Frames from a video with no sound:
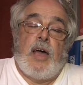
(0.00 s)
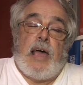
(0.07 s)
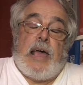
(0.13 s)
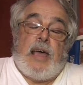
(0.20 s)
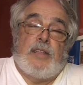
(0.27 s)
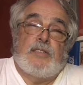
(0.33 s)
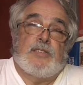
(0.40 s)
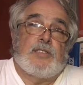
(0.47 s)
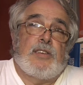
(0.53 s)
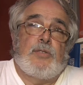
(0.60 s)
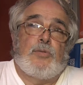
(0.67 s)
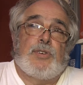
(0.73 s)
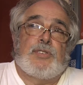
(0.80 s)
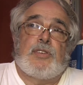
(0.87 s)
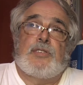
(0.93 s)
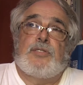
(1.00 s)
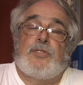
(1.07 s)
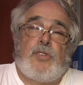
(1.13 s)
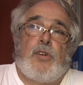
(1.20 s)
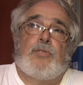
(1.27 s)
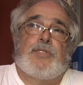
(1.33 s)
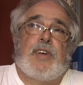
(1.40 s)
And the thing was, I said,
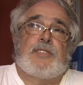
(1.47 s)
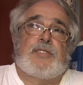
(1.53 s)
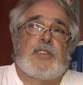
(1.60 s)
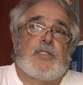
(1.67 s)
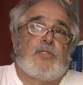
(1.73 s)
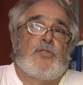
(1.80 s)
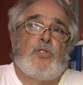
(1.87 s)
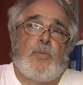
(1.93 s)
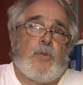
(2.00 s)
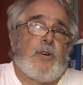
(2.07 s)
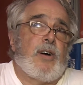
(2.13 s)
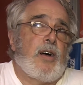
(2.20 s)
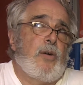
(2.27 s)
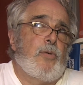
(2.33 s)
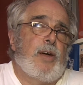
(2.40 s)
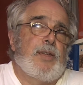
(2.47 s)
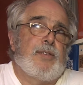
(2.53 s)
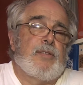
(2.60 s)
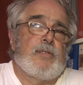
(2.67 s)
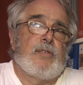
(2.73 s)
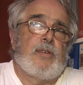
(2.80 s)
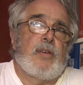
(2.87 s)
no, that's it, no more highways.
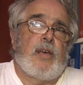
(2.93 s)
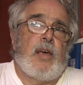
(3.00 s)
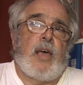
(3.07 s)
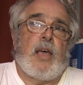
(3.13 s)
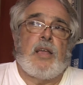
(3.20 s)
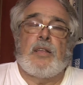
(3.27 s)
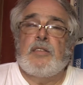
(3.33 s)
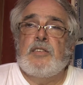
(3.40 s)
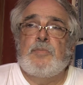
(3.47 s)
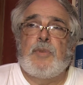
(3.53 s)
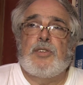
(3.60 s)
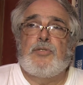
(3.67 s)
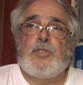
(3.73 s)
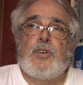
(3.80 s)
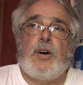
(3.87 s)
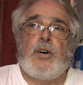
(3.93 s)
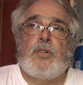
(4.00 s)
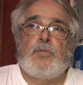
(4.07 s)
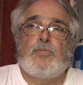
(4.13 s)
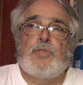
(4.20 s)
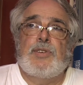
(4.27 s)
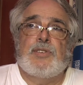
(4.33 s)
And in Montreal,
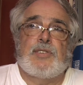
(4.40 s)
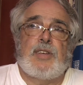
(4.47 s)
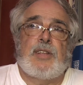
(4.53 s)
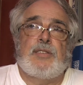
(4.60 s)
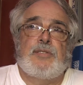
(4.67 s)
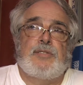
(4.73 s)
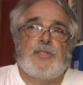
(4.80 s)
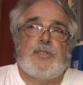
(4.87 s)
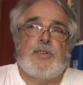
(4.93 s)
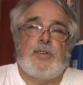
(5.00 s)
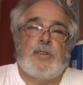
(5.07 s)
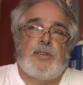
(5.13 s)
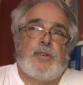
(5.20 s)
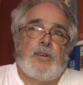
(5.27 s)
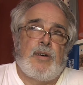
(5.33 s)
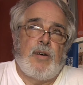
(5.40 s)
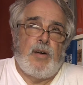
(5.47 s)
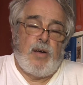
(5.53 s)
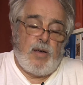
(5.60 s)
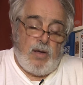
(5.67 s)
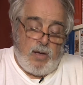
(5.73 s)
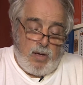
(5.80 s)
we said,
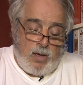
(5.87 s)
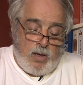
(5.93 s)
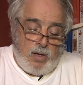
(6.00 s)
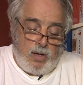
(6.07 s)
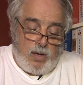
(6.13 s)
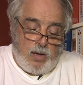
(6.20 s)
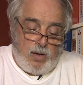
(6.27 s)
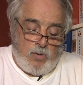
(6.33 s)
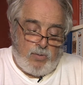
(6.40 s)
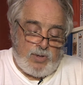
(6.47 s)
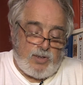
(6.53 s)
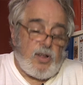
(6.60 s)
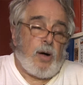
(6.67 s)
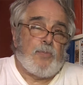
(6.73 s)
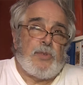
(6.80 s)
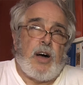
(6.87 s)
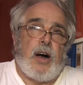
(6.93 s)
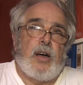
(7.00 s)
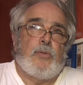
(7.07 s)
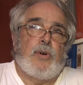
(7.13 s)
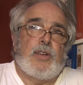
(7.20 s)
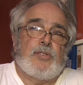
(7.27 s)
we stopped
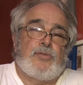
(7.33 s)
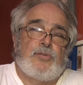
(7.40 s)
highways,